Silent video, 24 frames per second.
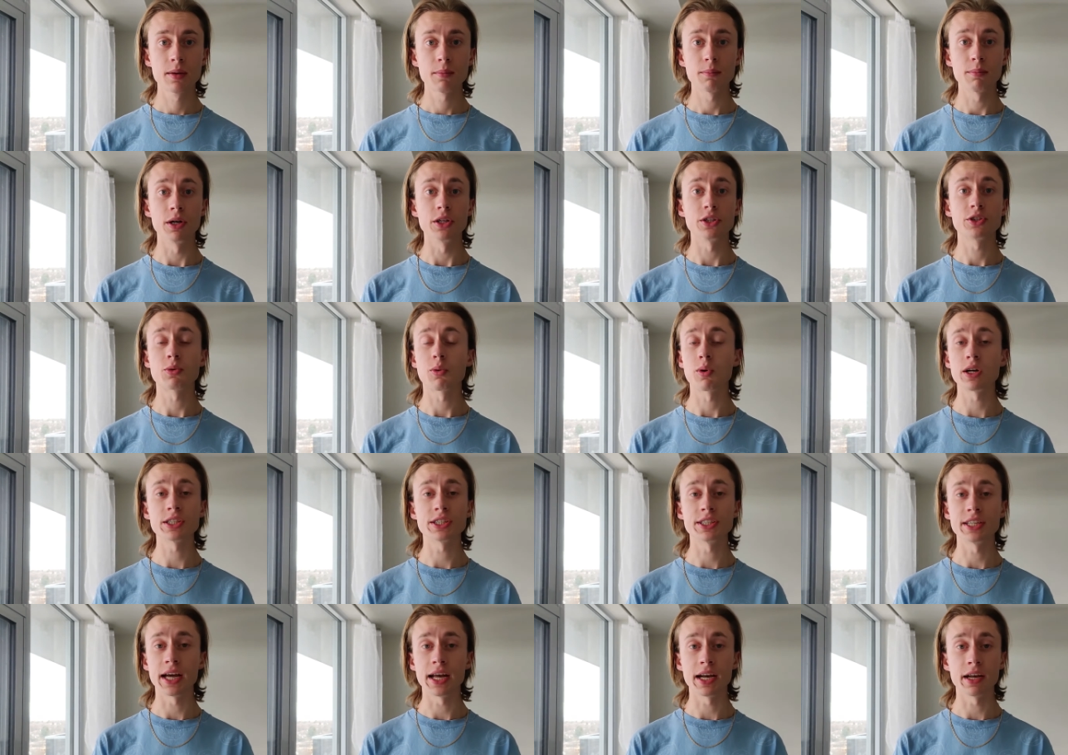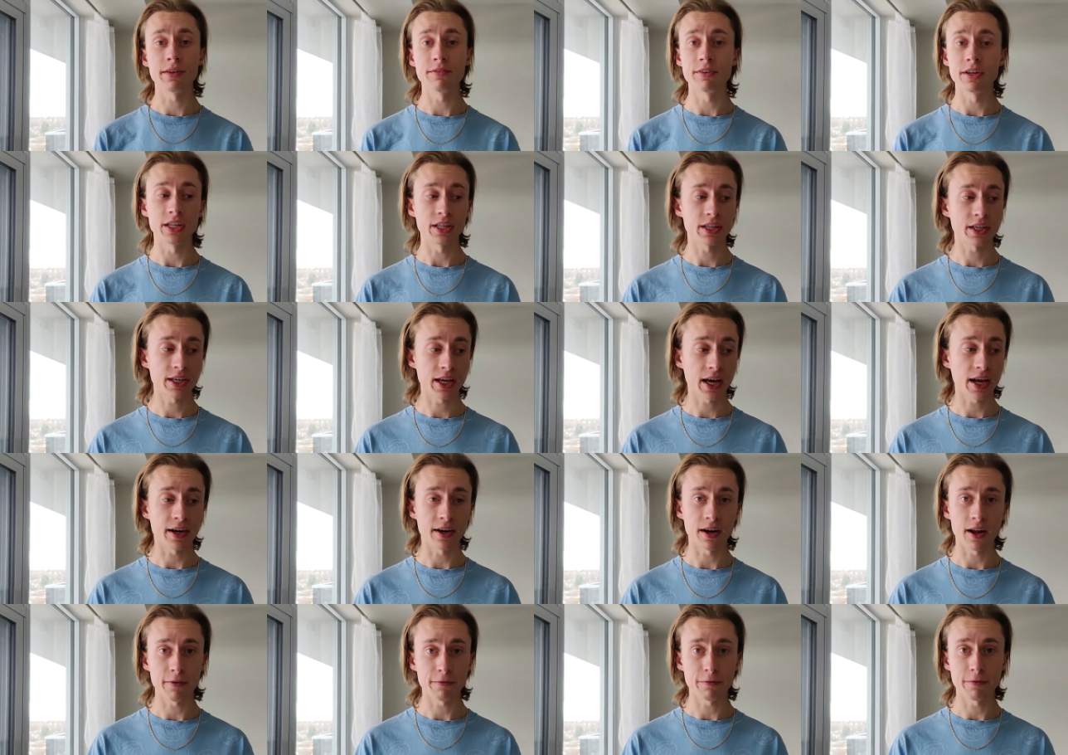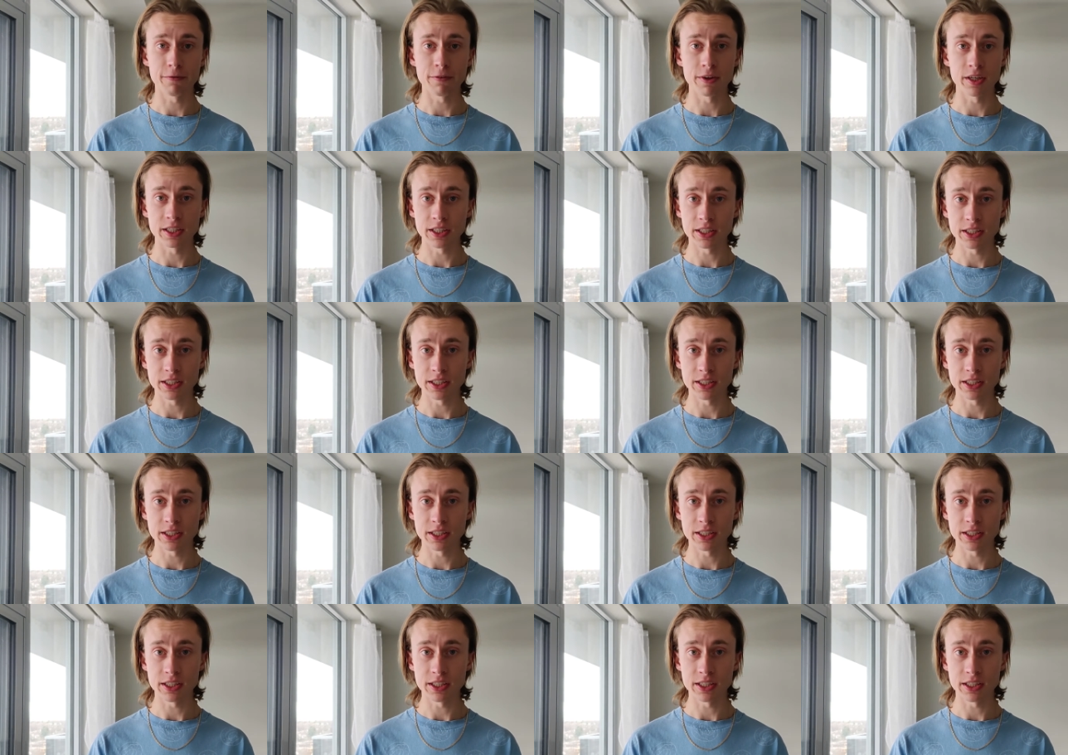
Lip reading: But towards the end of it, he had enough of it.